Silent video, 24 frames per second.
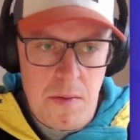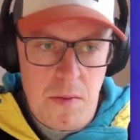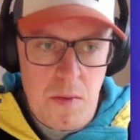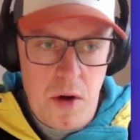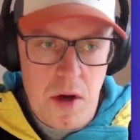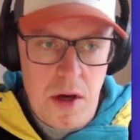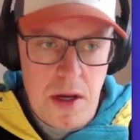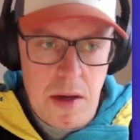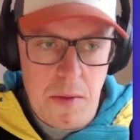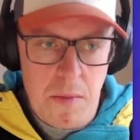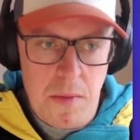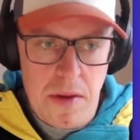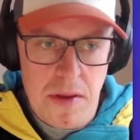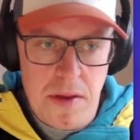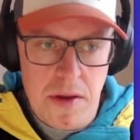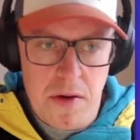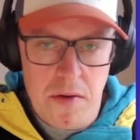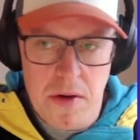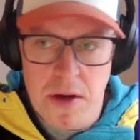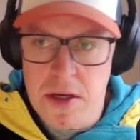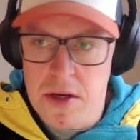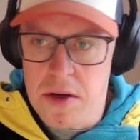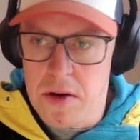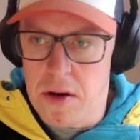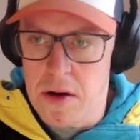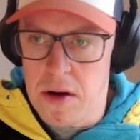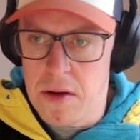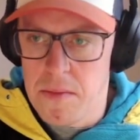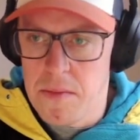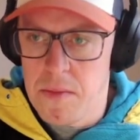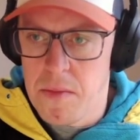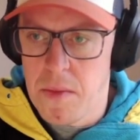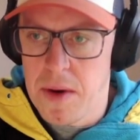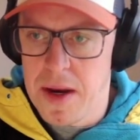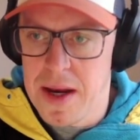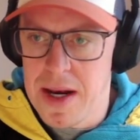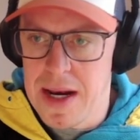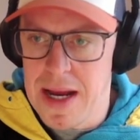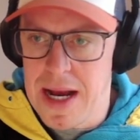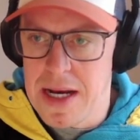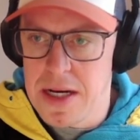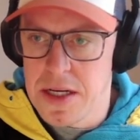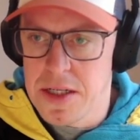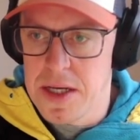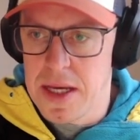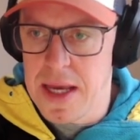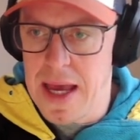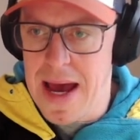working with the grid column, we can
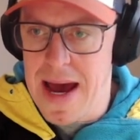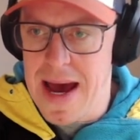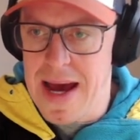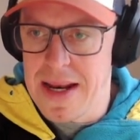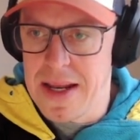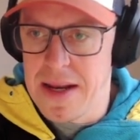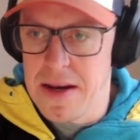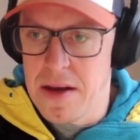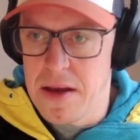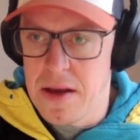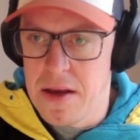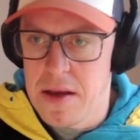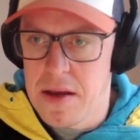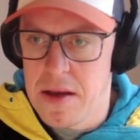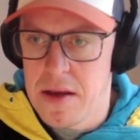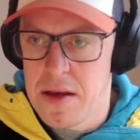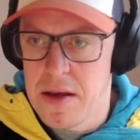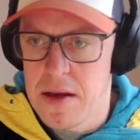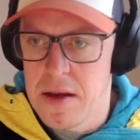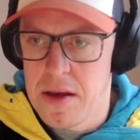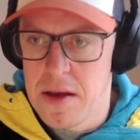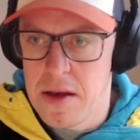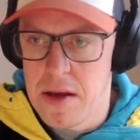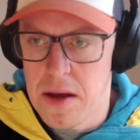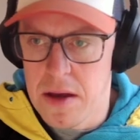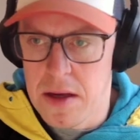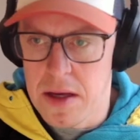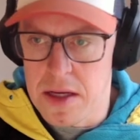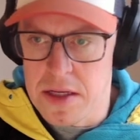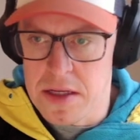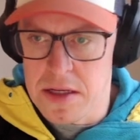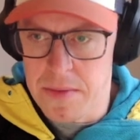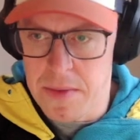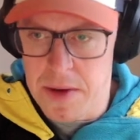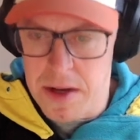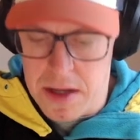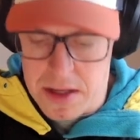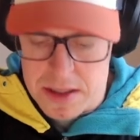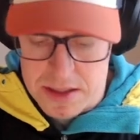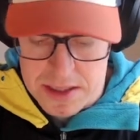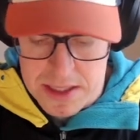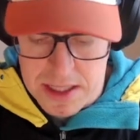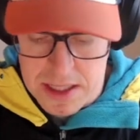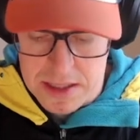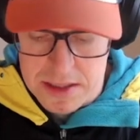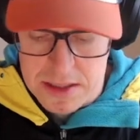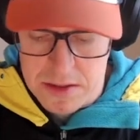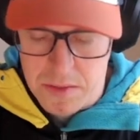actually add in a custom
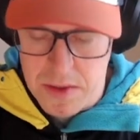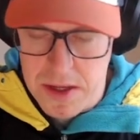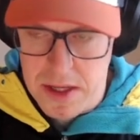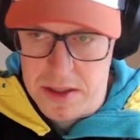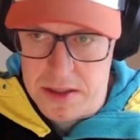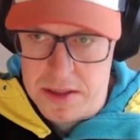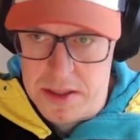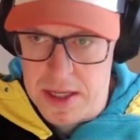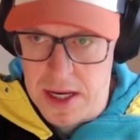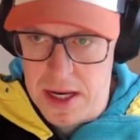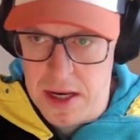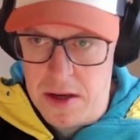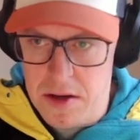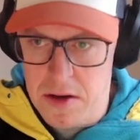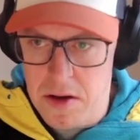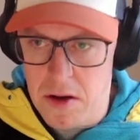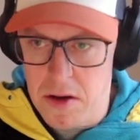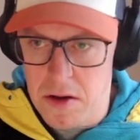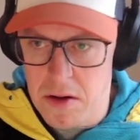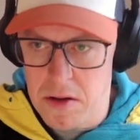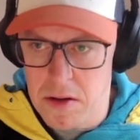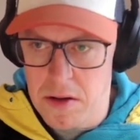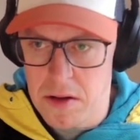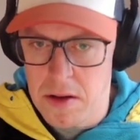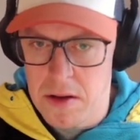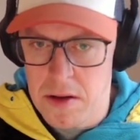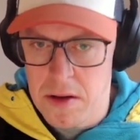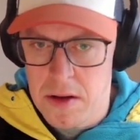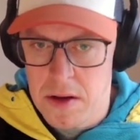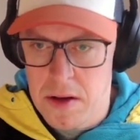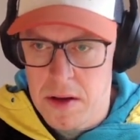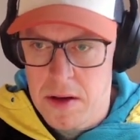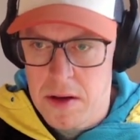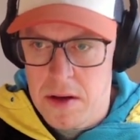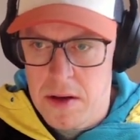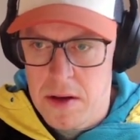class here. So we could say col